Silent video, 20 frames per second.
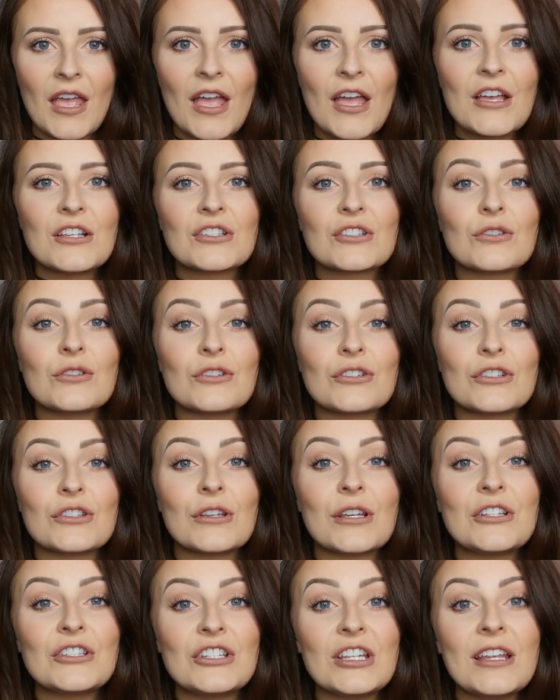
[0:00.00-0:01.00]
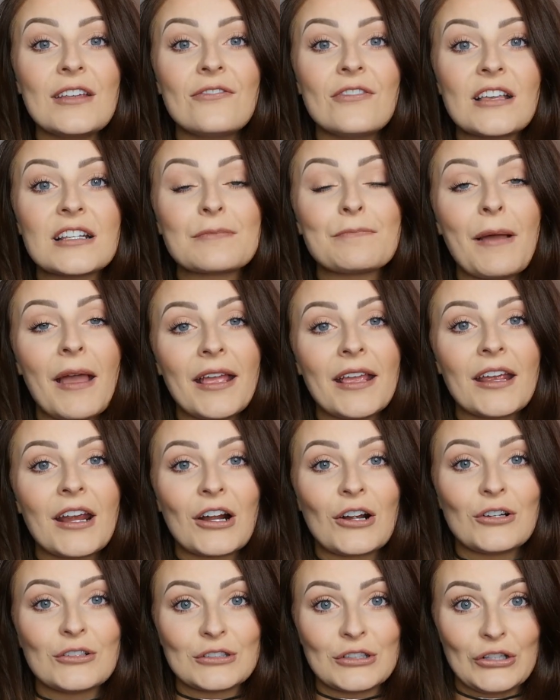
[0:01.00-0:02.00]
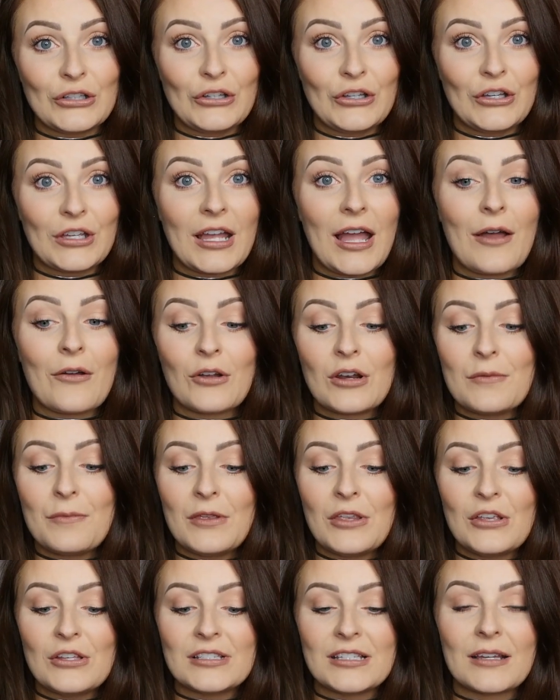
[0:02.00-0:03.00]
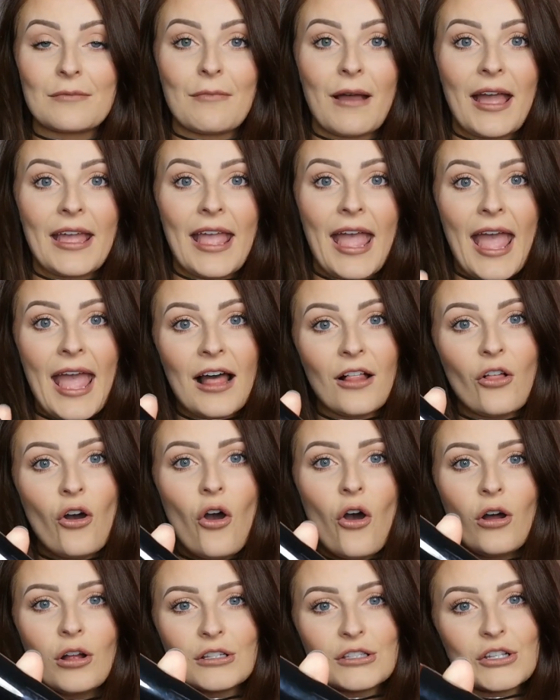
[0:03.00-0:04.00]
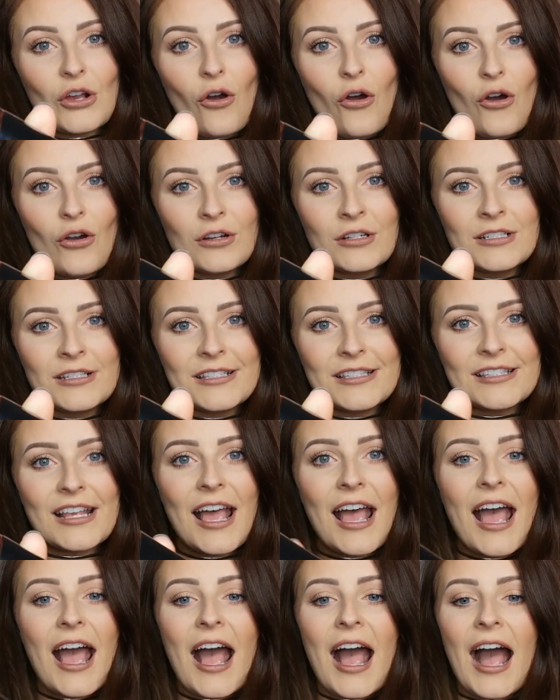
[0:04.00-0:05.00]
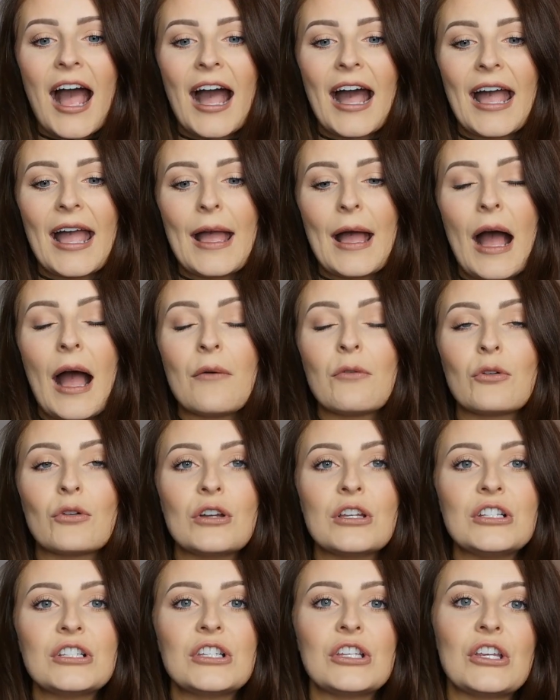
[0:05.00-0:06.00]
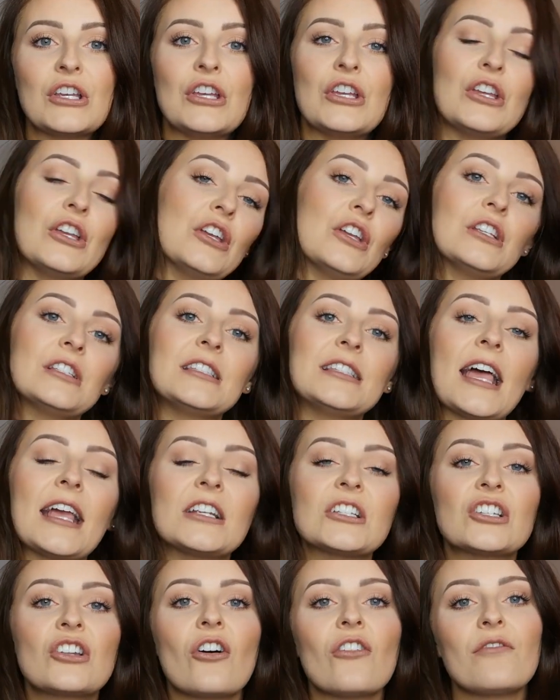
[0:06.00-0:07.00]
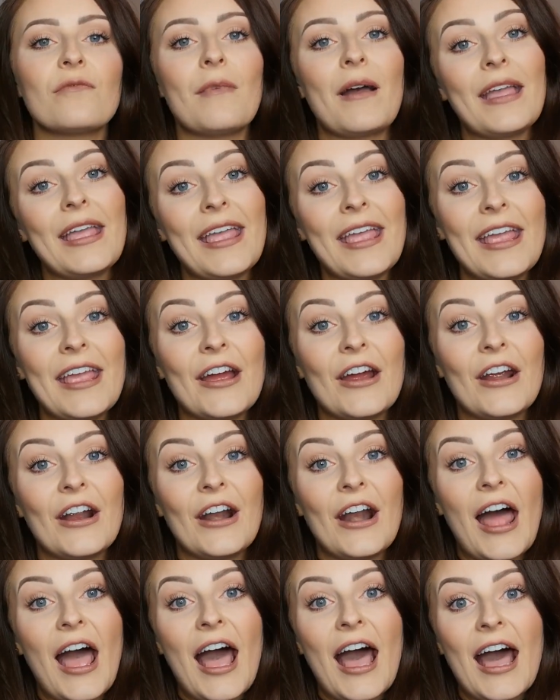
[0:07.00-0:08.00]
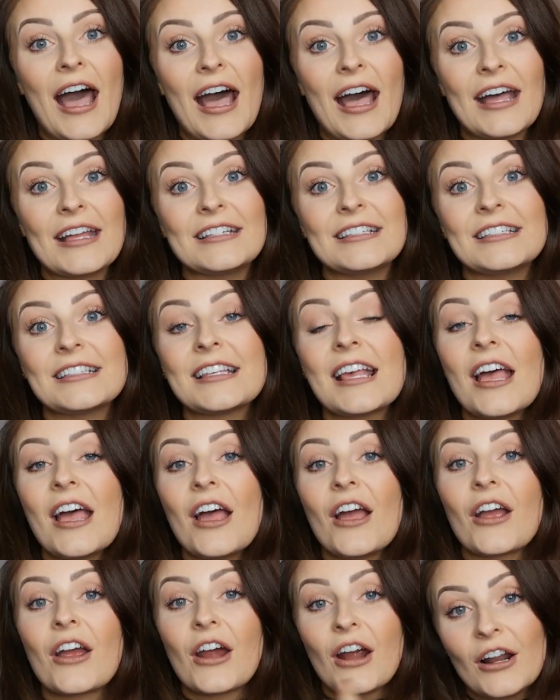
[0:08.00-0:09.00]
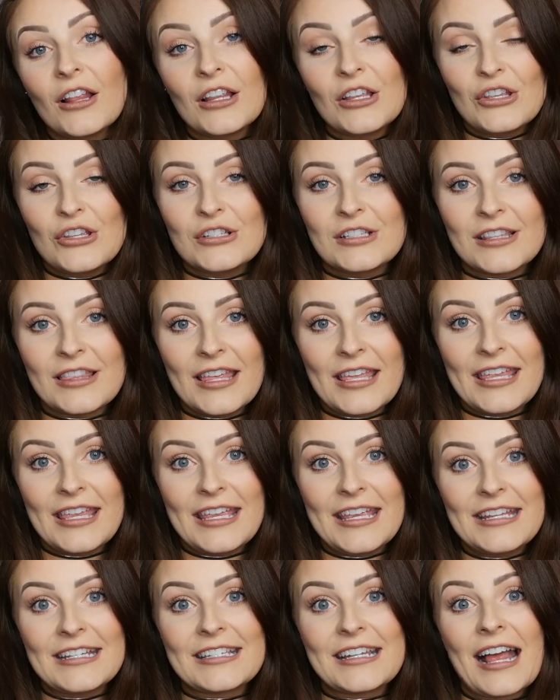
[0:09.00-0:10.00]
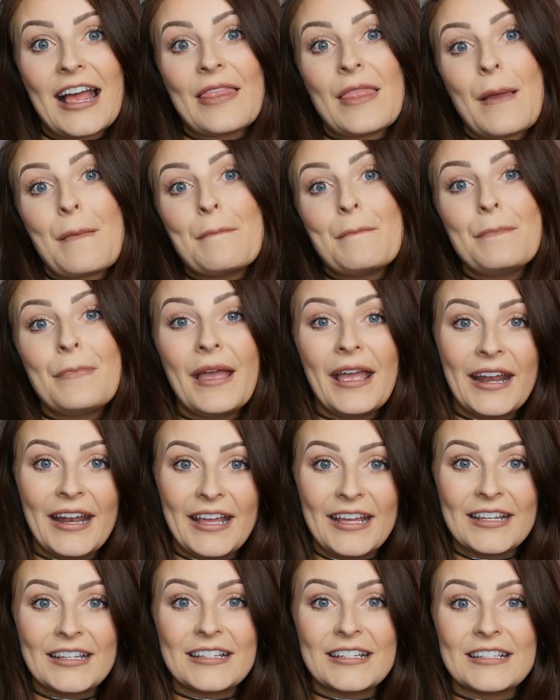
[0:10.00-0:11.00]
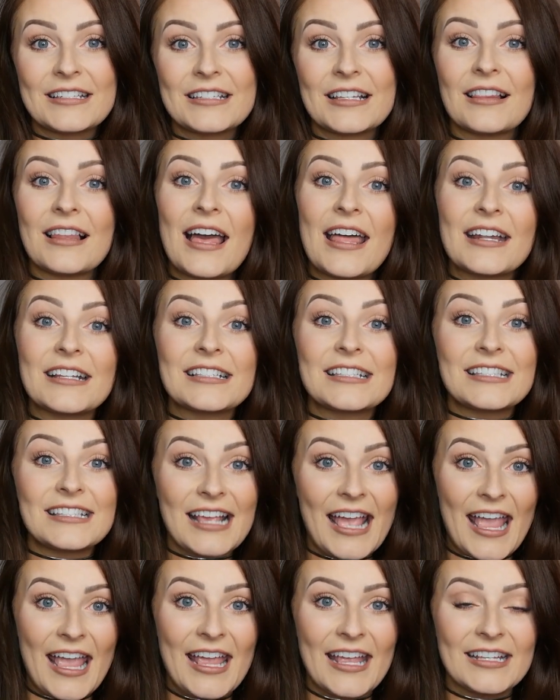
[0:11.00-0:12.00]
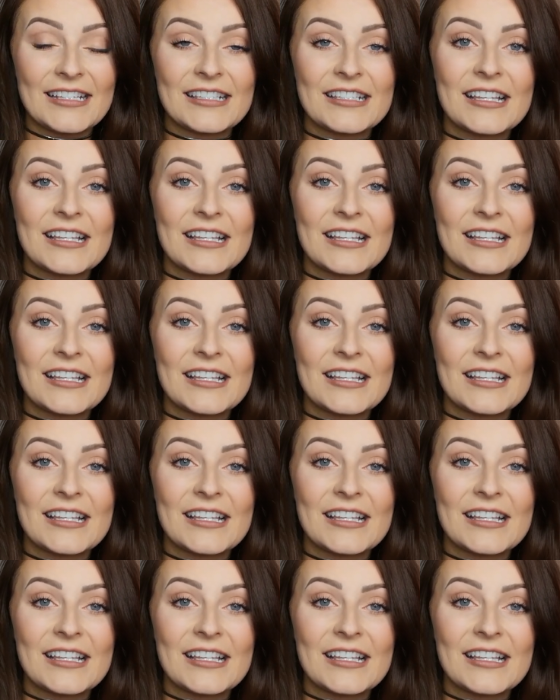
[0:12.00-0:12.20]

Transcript: So to achieve this pin curled look, I'm going to be using my L Hot tongs. I'm going to section off my hair and curl it using the heat and then pin it to let it set.